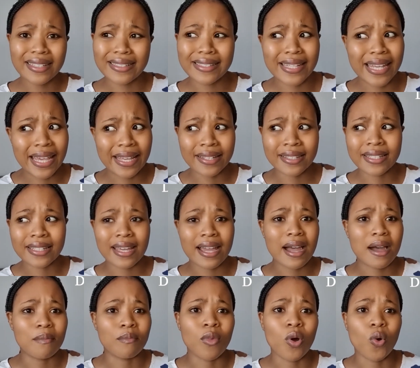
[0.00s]
dead
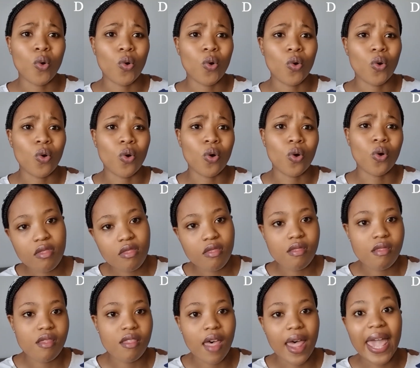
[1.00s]
or
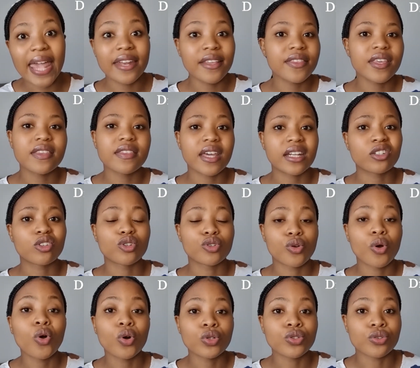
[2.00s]
anything that could
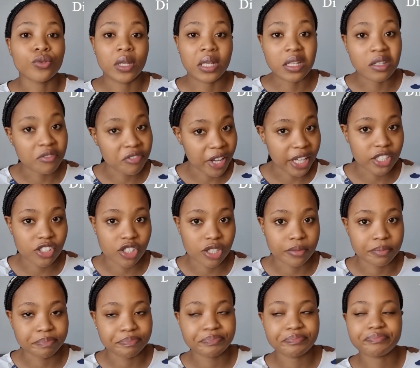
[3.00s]
cause you an infection.
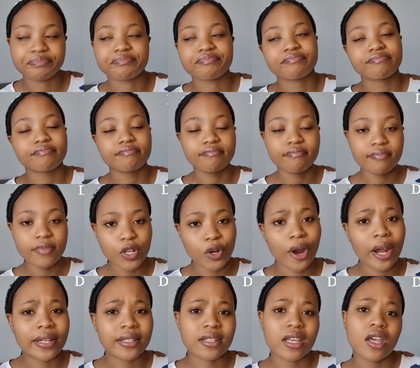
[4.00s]

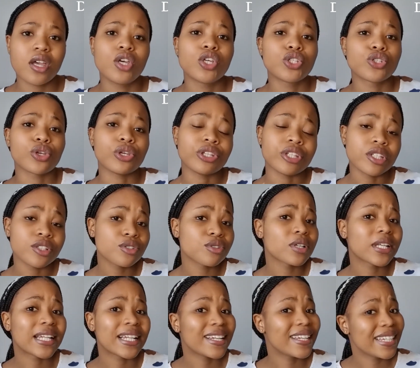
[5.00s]
Right, so you need to
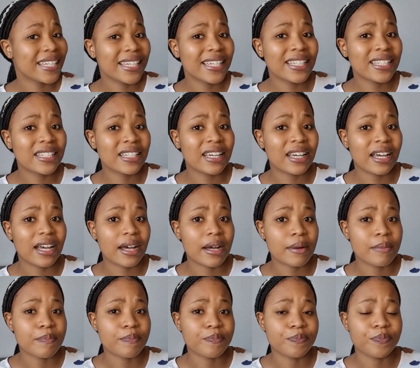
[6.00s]

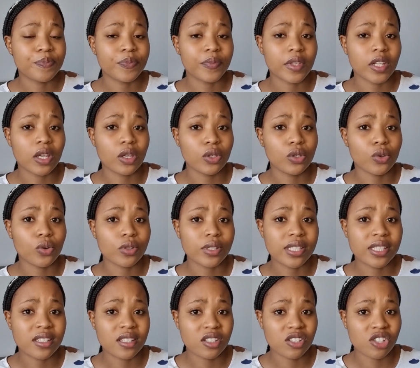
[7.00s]
clean your
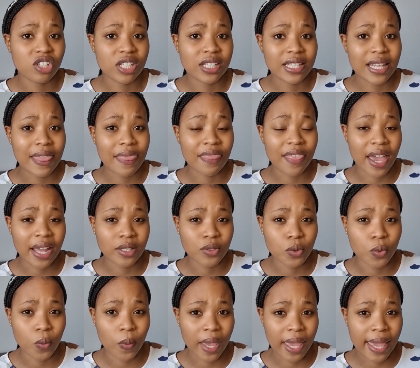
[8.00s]
stitches in
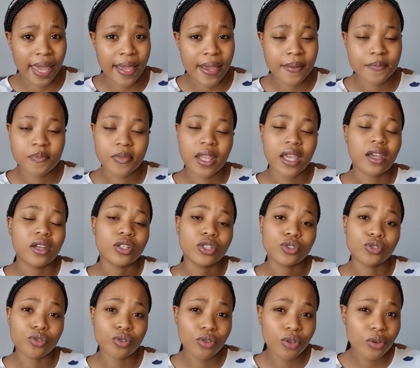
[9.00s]
that way.
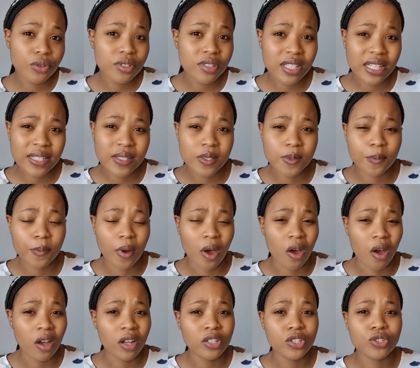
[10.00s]
Do those sitz
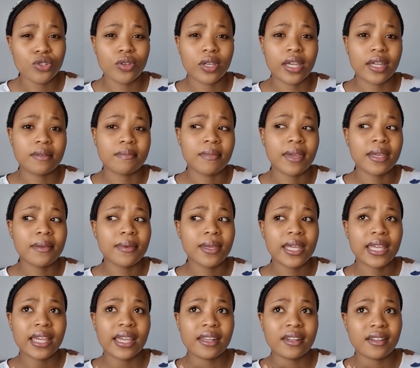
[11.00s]
baths. You can maybe
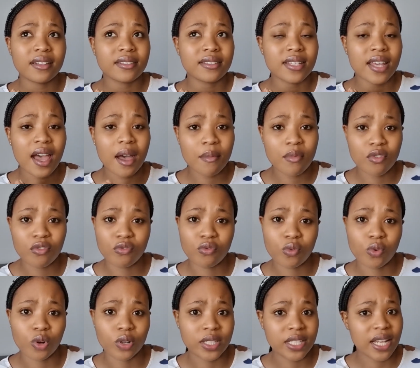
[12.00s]
in a tub of
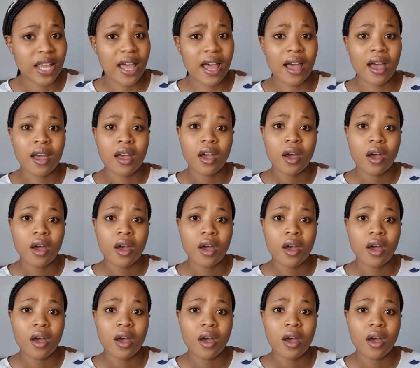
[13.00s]
water